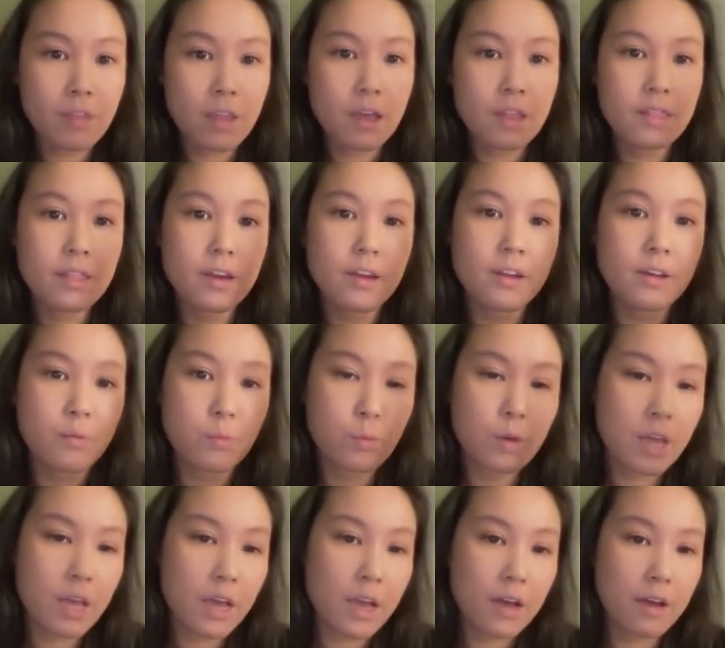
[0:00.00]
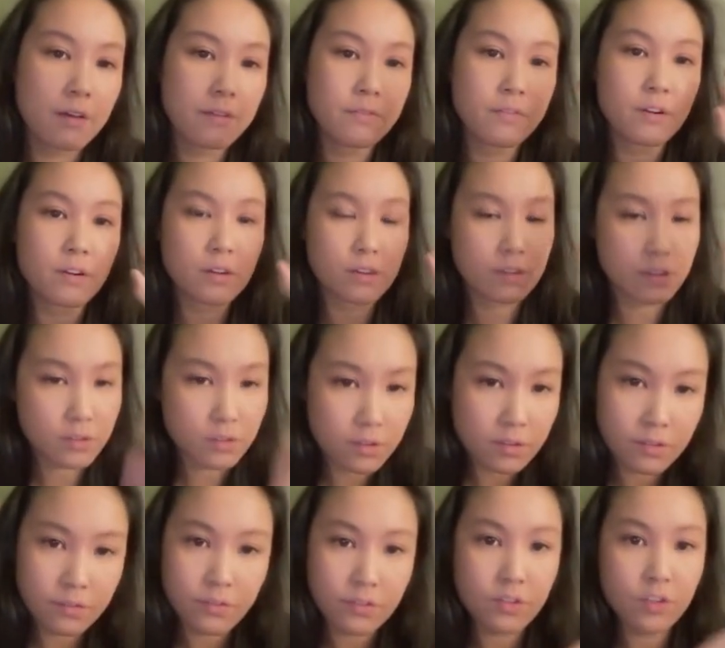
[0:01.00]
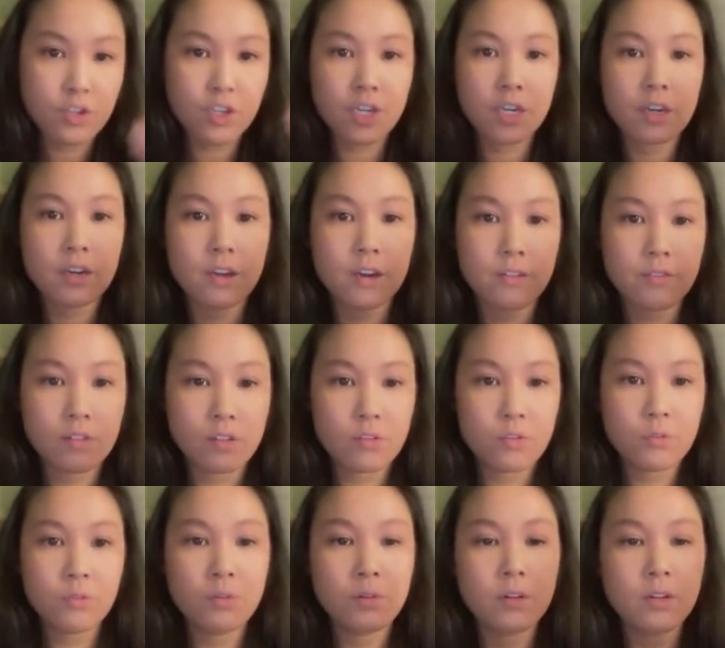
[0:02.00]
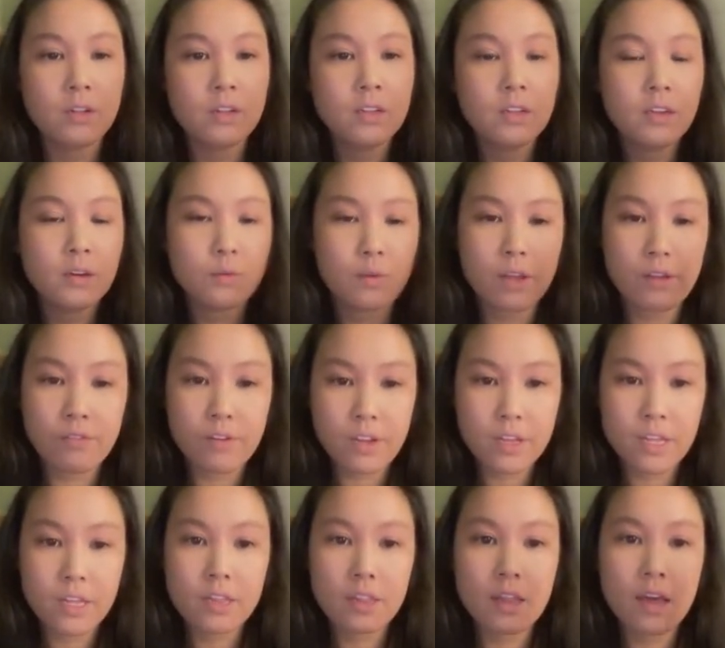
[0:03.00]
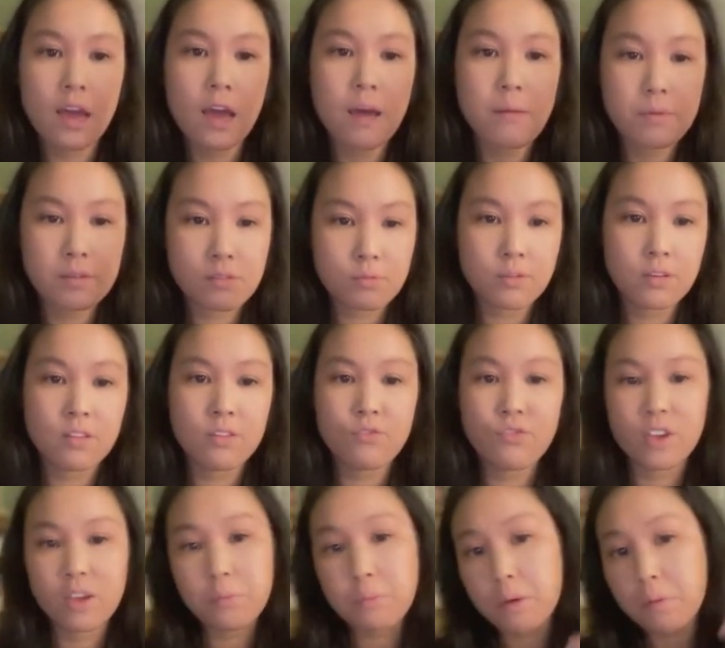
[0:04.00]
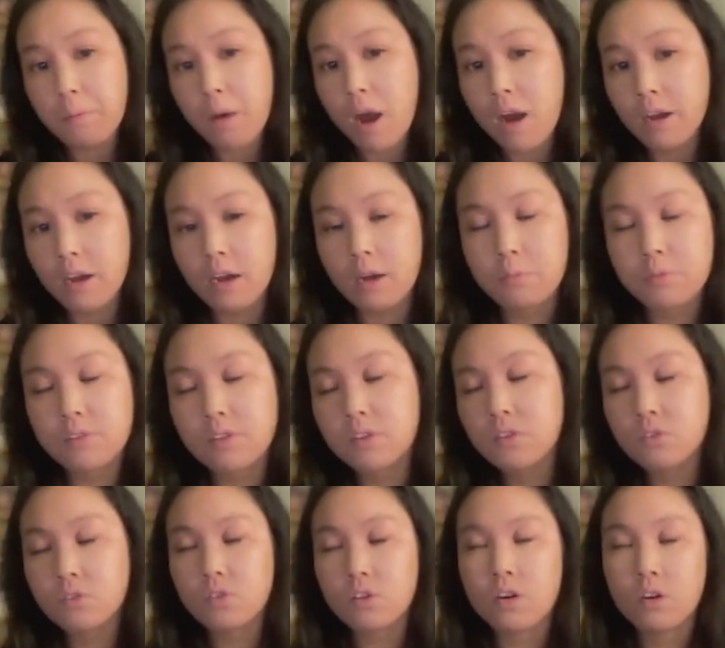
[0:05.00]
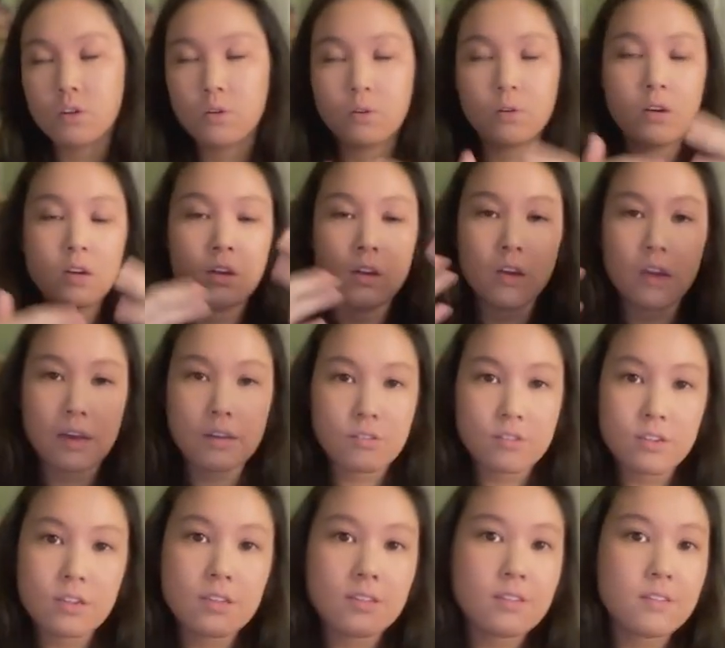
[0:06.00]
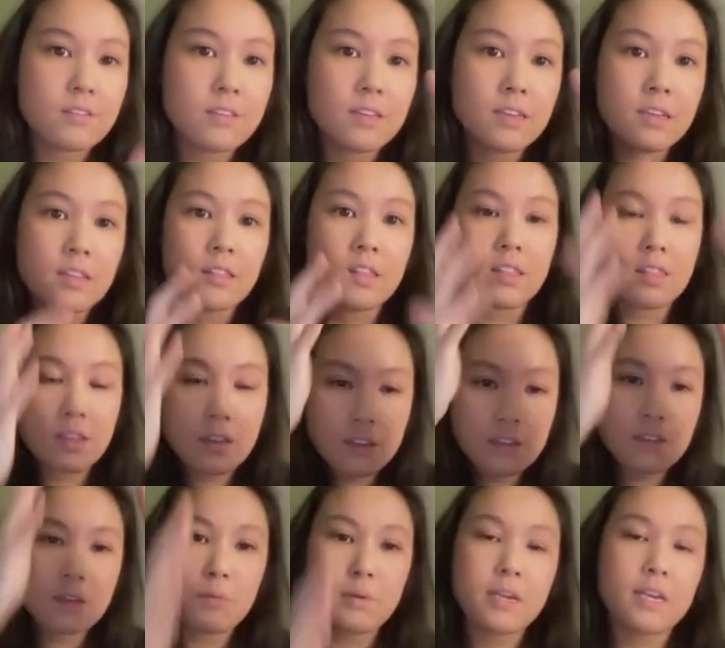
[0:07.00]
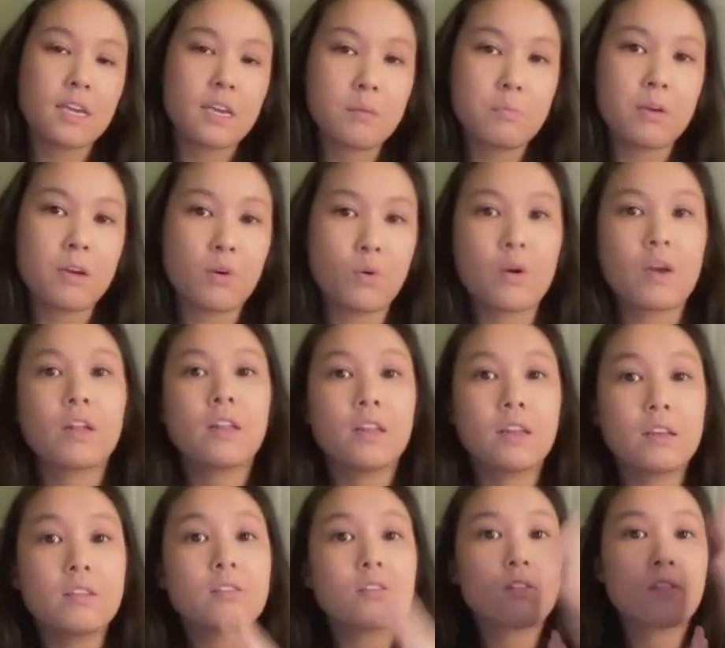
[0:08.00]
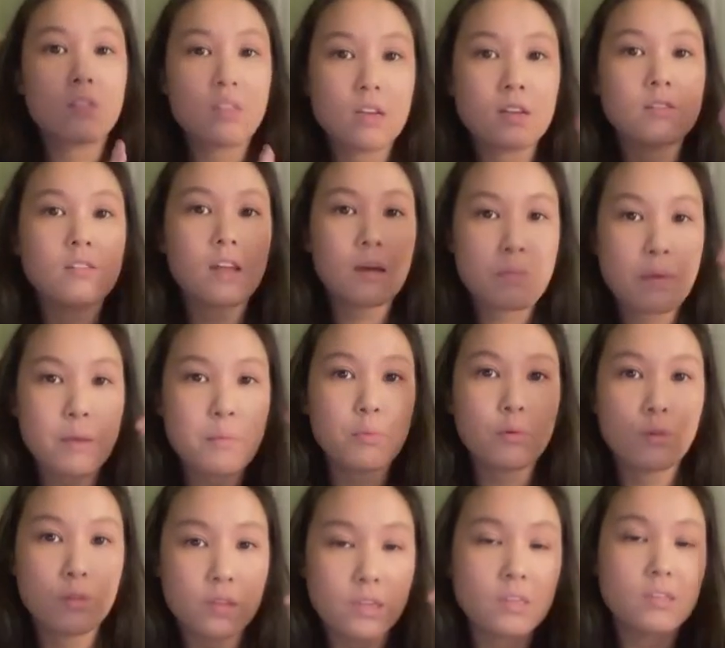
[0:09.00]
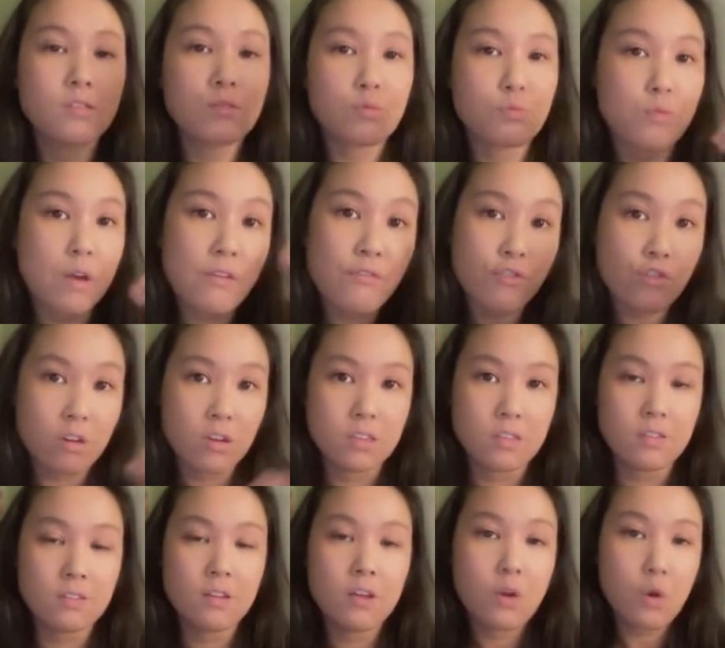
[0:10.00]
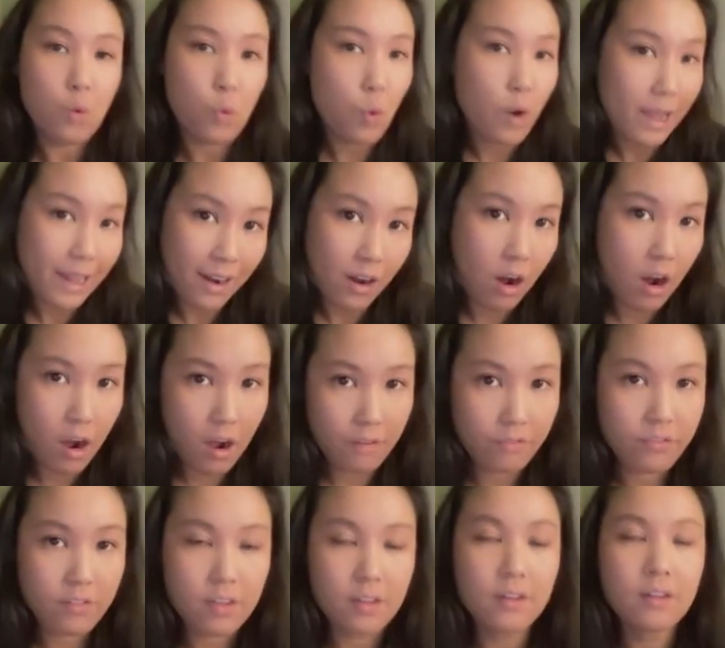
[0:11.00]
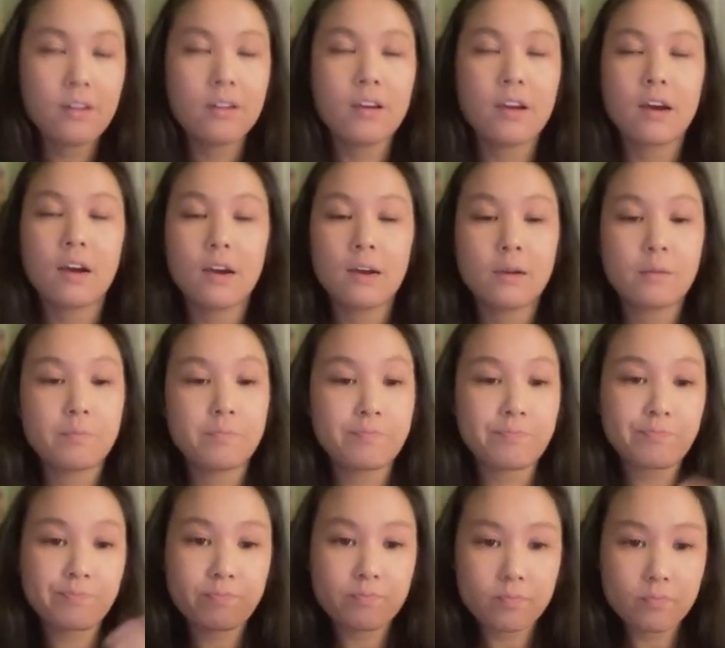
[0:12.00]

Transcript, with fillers: and then we have our internal version of the tool. We have our GitLab as well as Figma mockups, and so as you can see, the things that we keep in quick links are things that people need to reference quite often. Um,